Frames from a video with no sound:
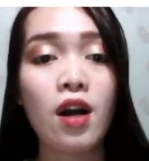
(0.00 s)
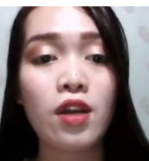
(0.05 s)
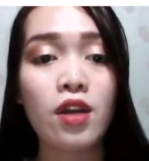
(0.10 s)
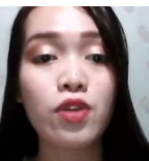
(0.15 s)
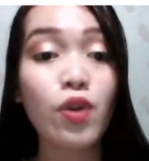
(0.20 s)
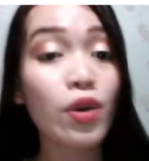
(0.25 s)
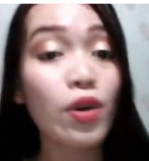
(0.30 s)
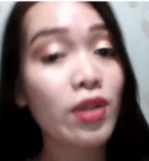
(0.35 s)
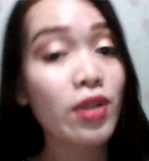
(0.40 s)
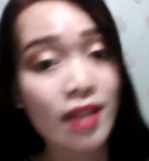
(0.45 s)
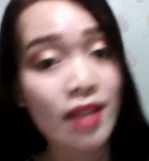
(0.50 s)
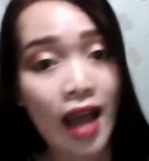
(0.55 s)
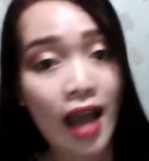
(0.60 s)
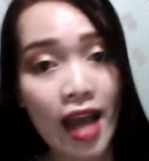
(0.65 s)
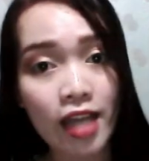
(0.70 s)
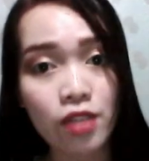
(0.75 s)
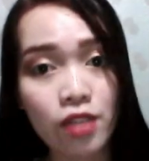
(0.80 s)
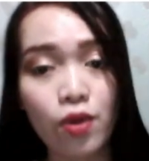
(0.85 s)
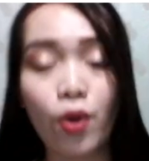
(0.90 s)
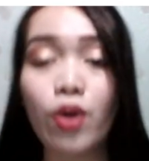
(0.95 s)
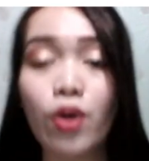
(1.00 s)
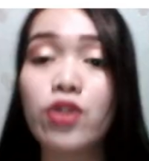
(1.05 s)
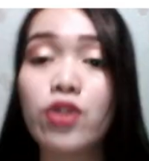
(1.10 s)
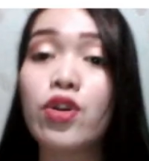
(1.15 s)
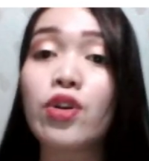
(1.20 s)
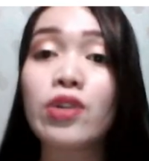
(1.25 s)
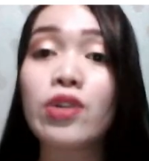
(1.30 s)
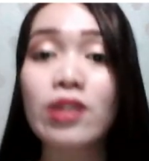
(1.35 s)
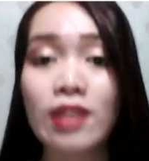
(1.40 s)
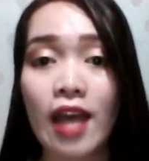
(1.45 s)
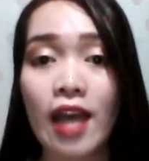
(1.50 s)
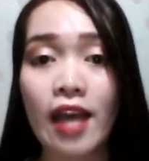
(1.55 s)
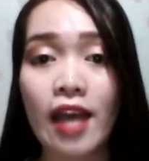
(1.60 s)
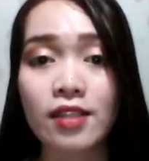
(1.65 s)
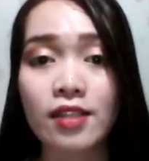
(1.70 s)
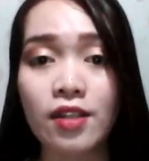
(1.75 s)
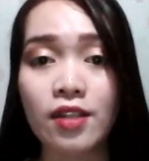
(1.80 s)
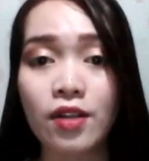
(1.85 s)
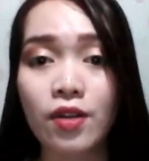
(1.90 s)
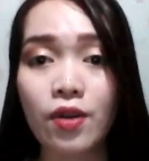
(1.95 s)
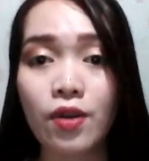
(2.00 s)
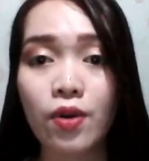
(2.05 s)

your side or your stand.